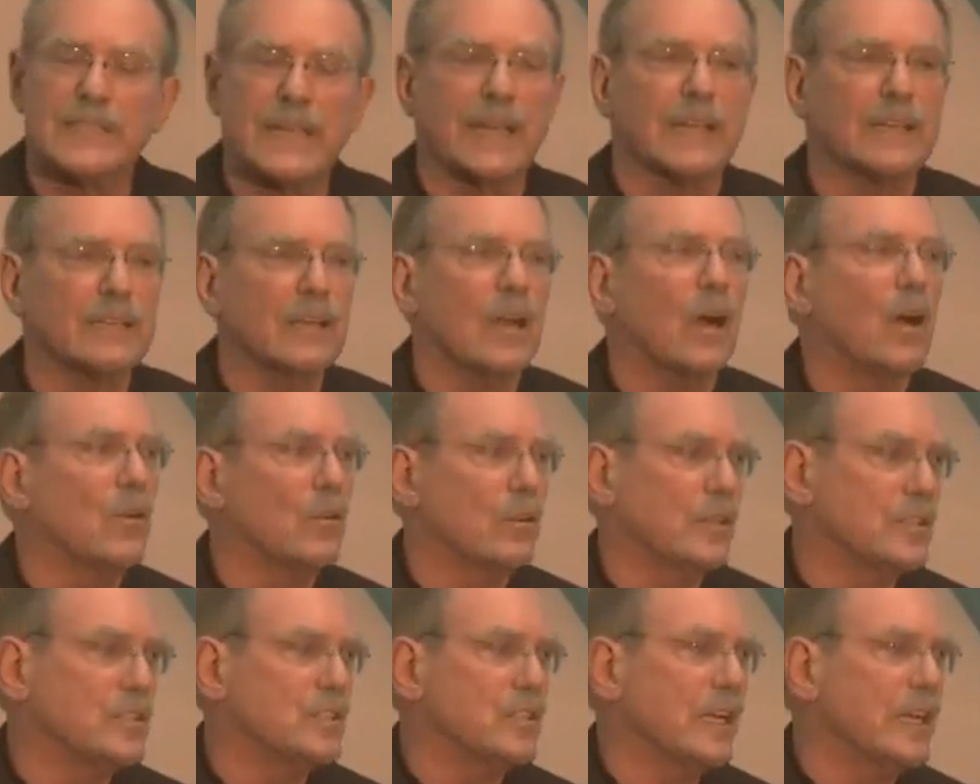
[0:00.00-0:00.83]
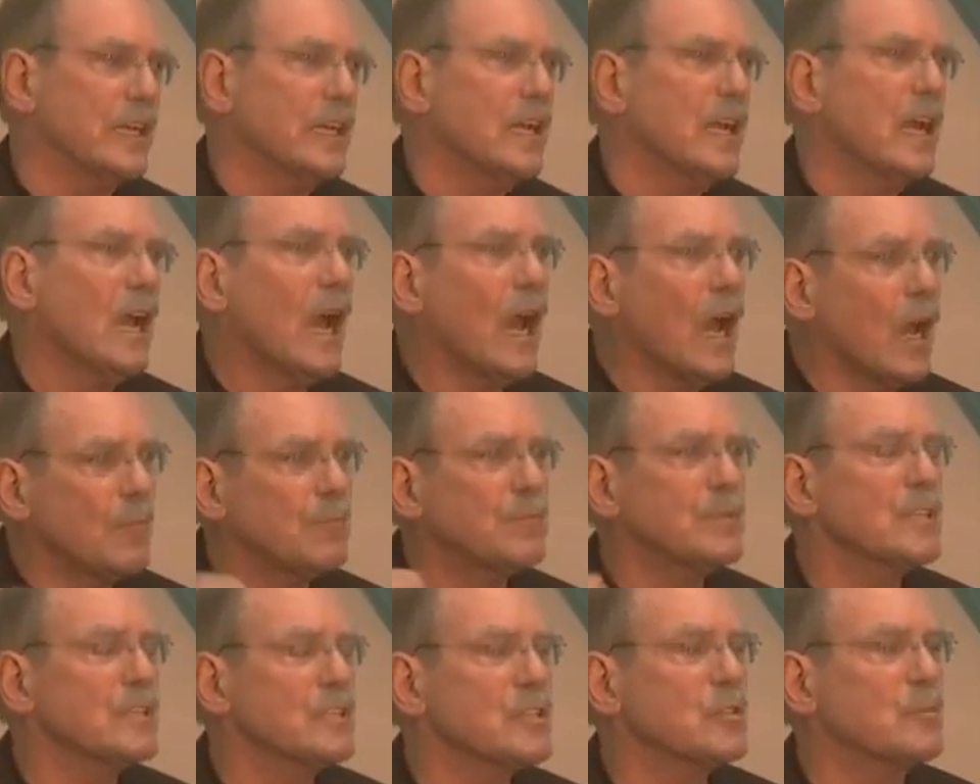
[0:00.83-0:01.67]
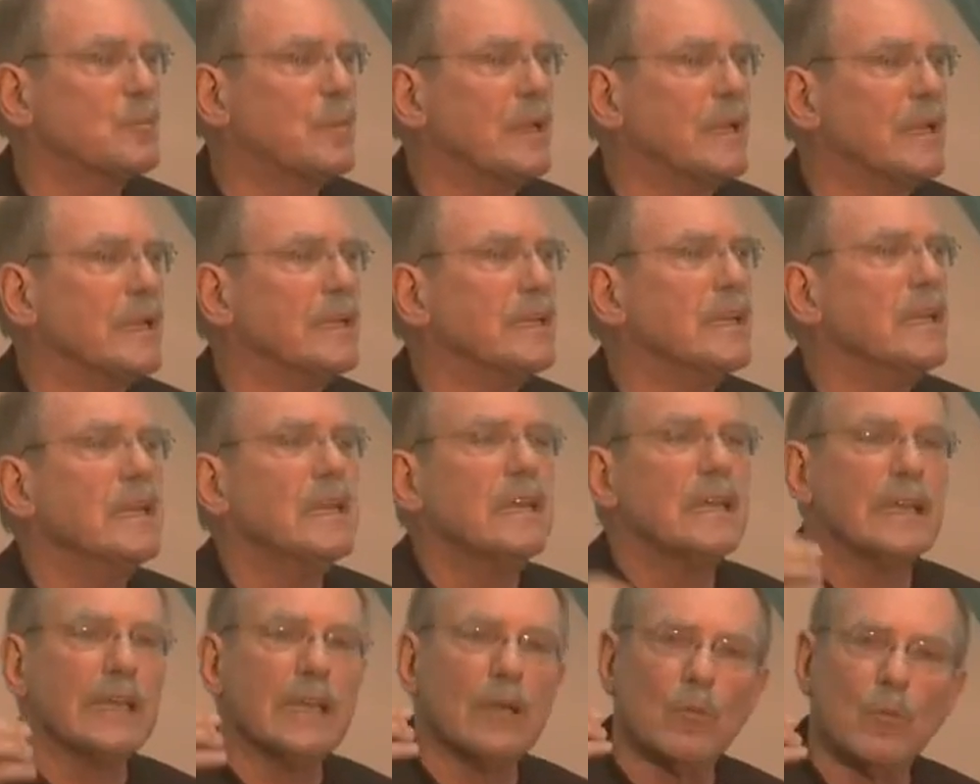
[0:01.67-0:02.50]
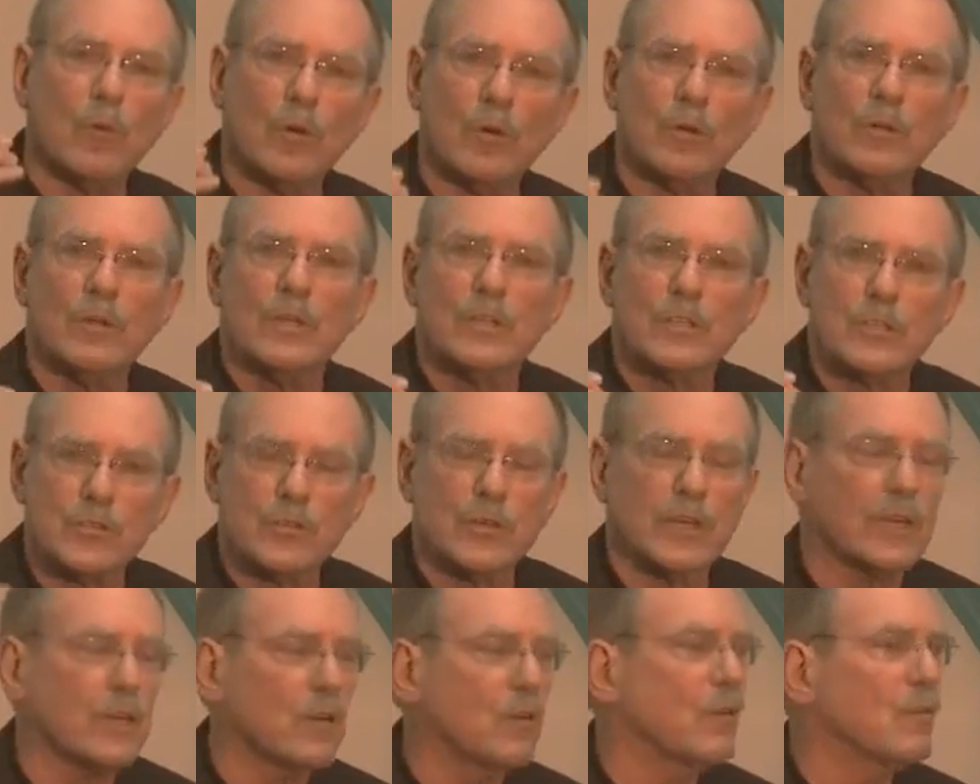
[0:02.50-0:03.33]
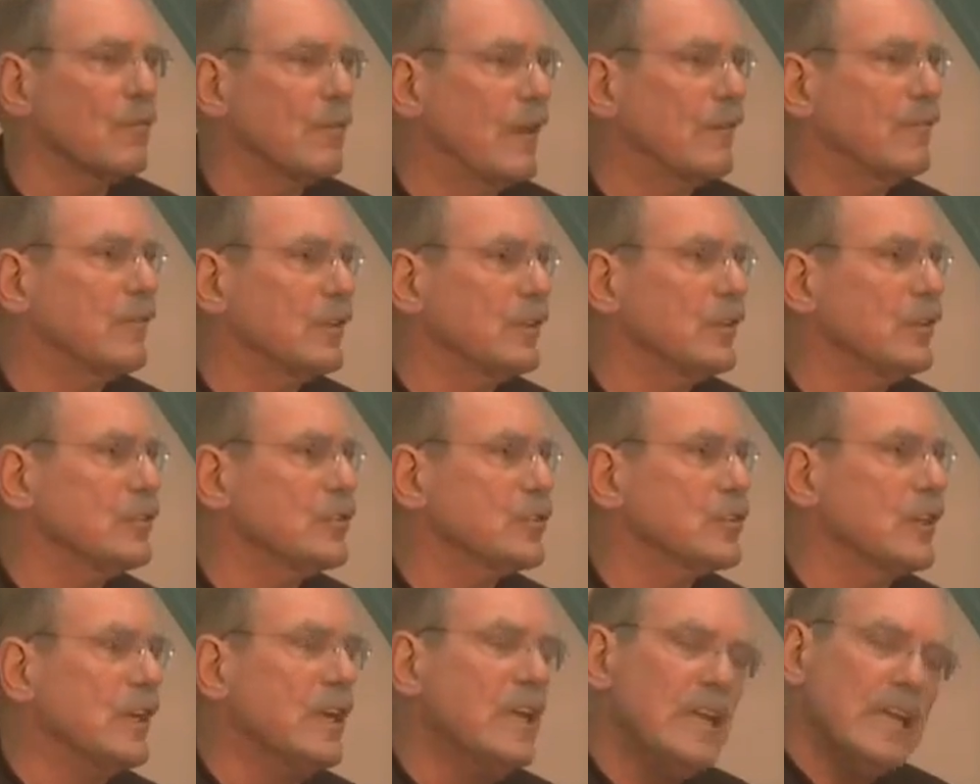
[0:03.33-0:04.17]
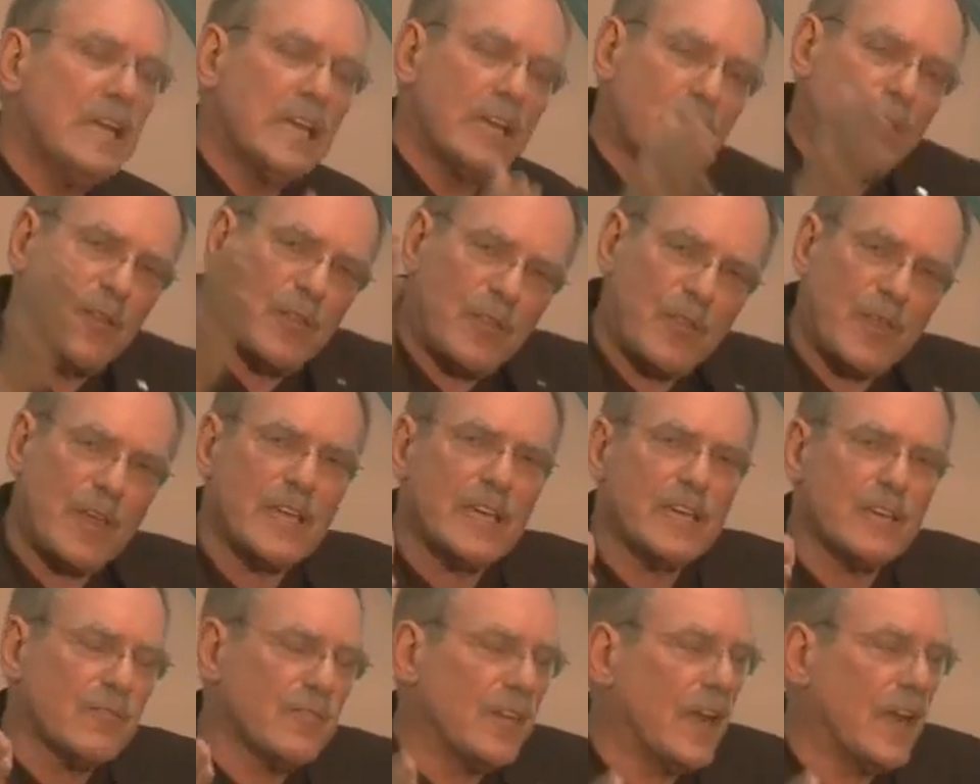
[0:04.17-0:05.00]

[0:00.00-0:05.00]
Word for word: technology up to speed, it will trigger a revolution. If you think of